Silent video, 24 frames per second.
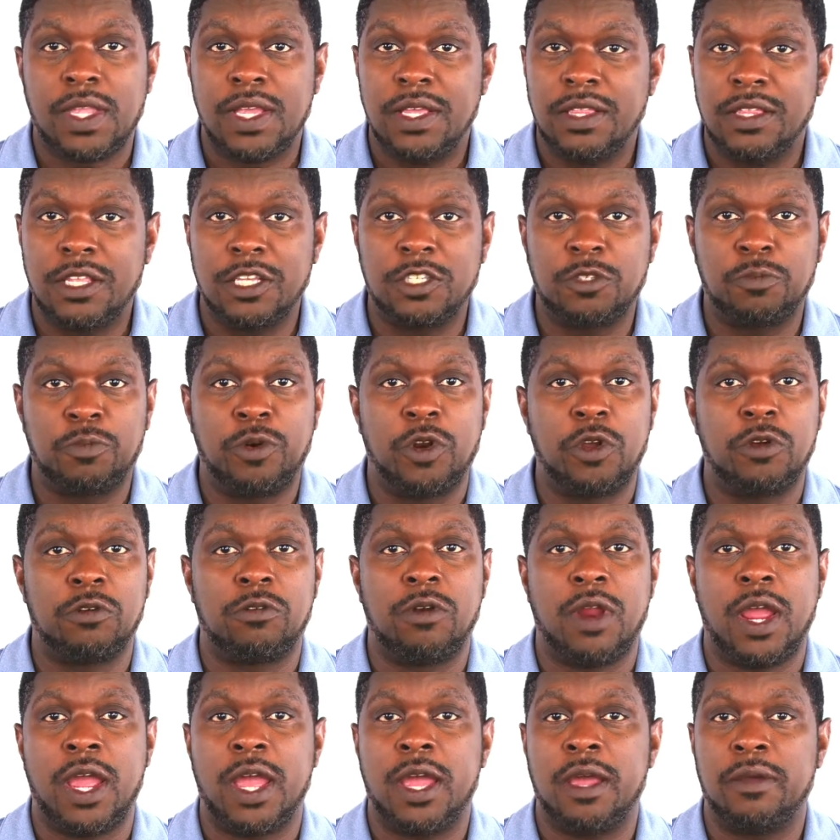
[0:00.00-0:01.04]
This
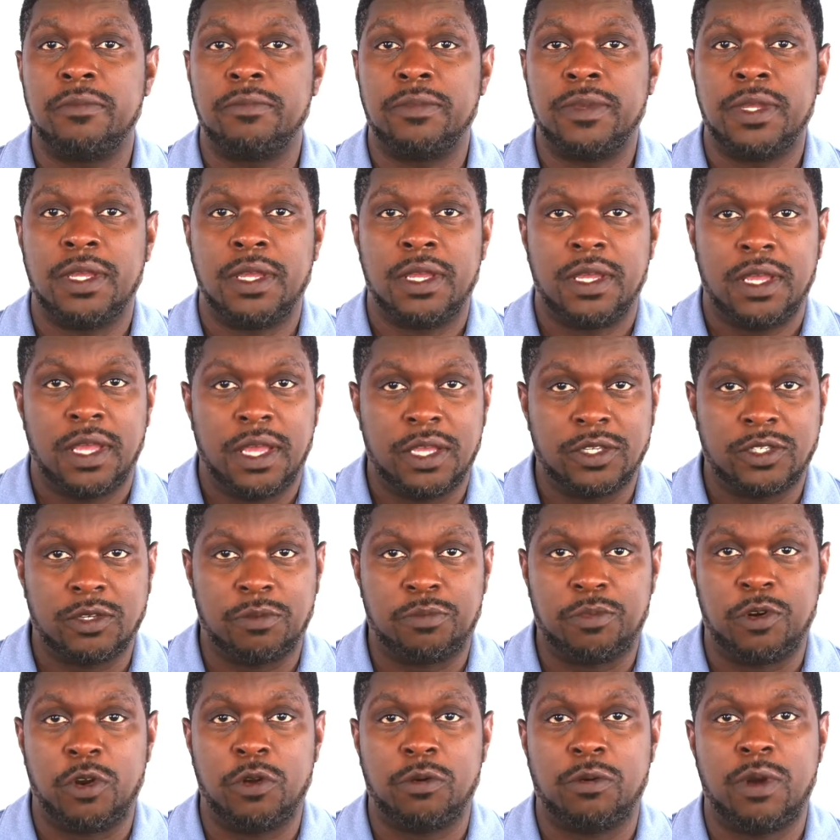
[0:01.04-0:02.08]
program is a
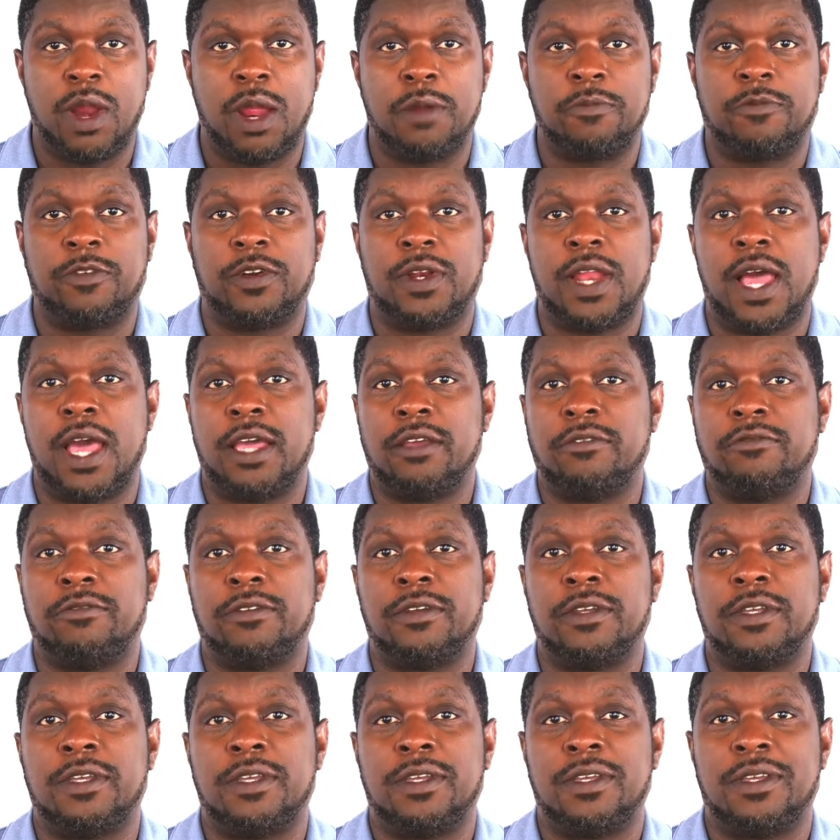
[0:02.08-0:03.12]
program for life.
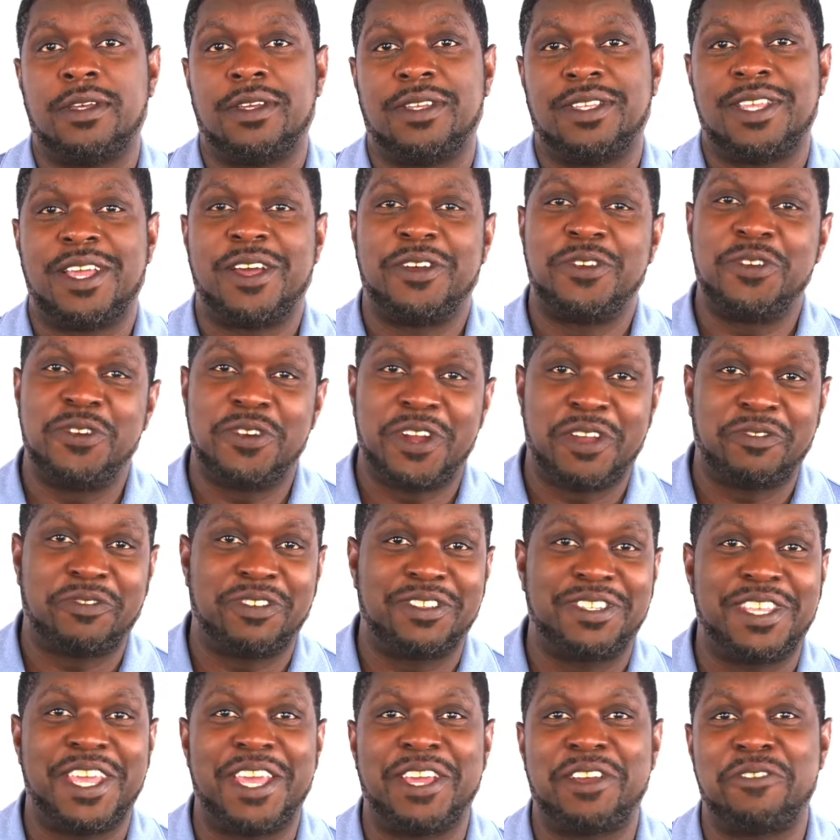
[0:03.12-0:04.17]
Now, you don't have to
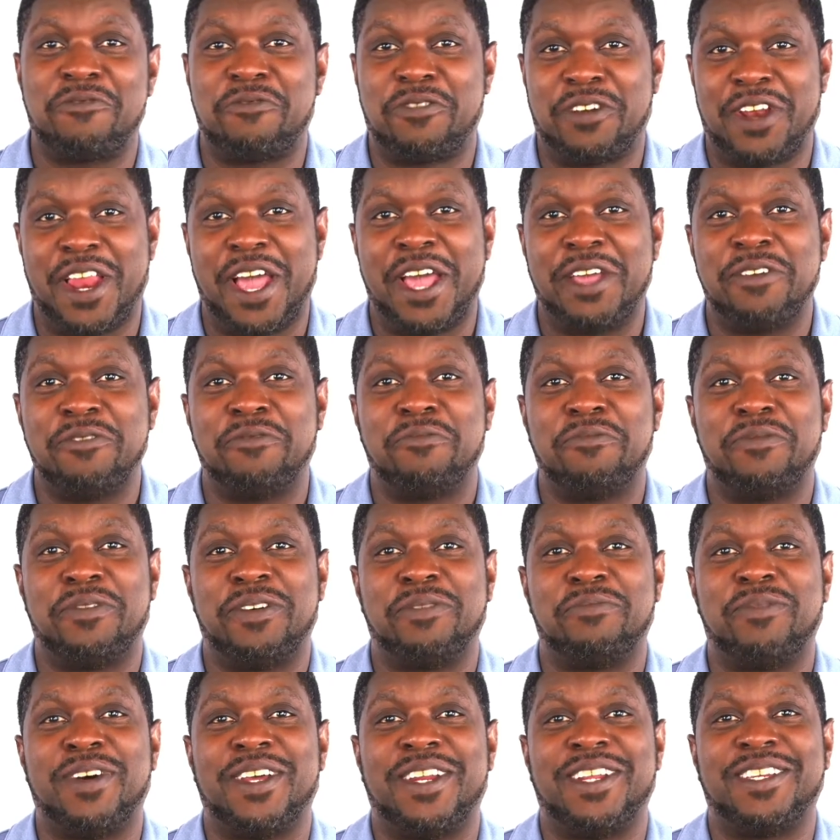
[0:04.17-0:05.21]
take it for life,
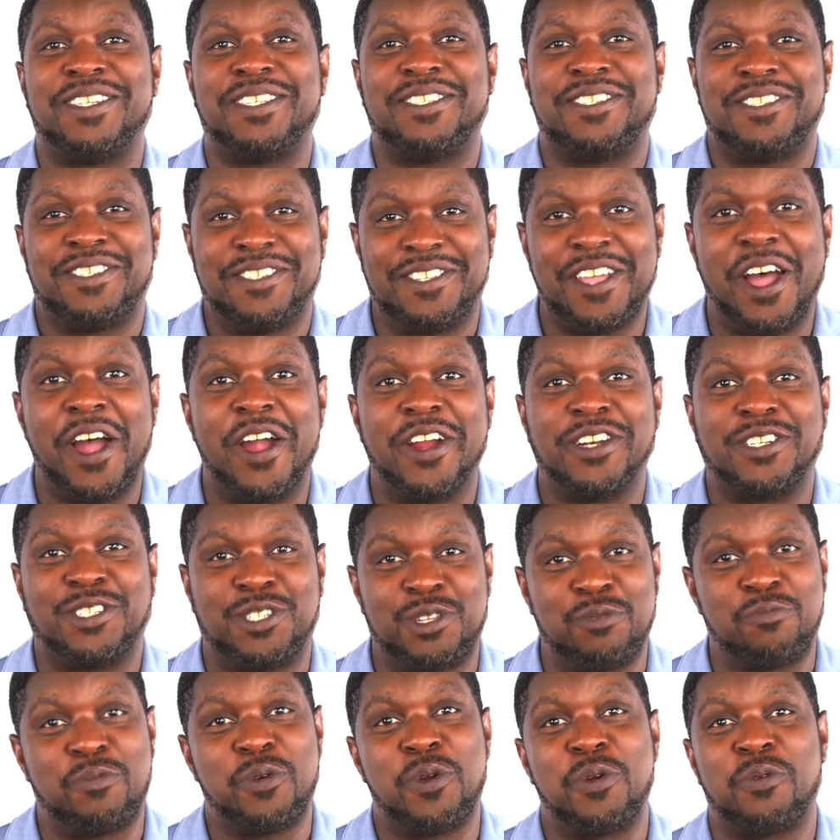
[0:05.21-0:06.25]
but it starts
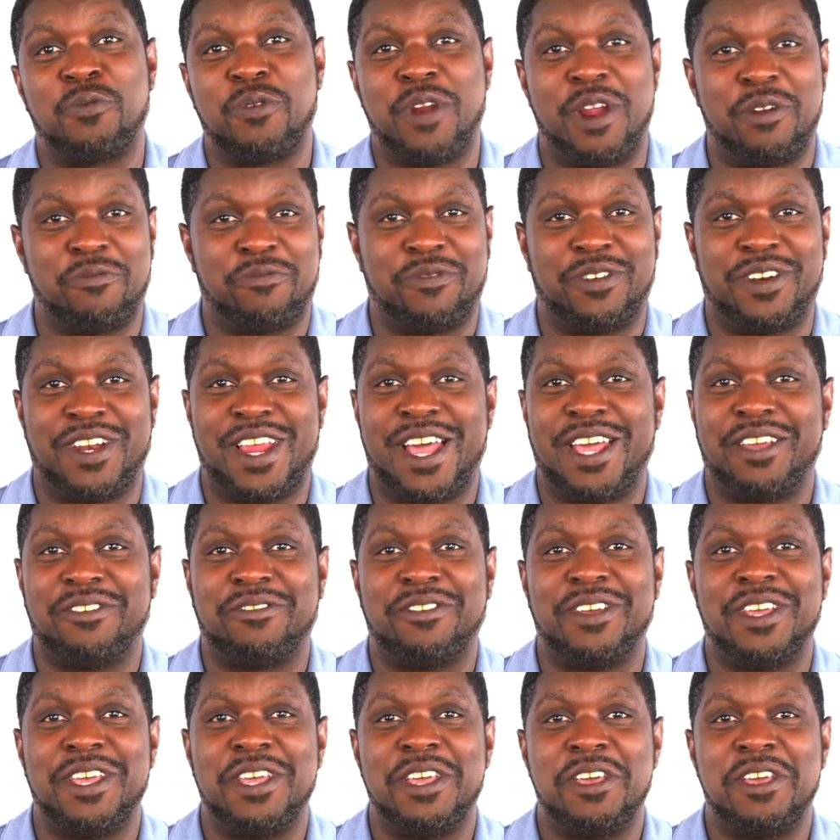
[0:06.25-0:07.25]
the program for life.